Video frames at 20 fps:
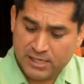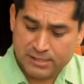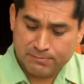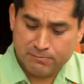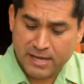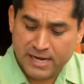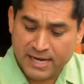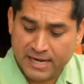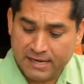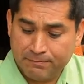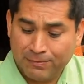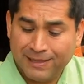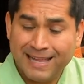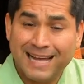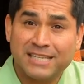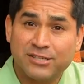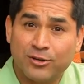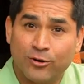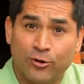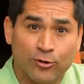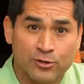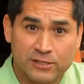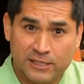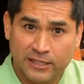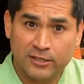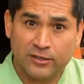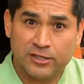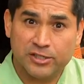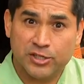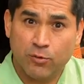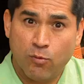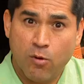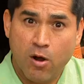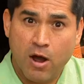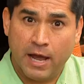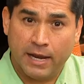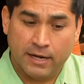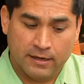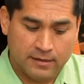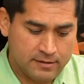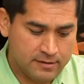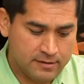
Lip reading: as many plants or as little as you want.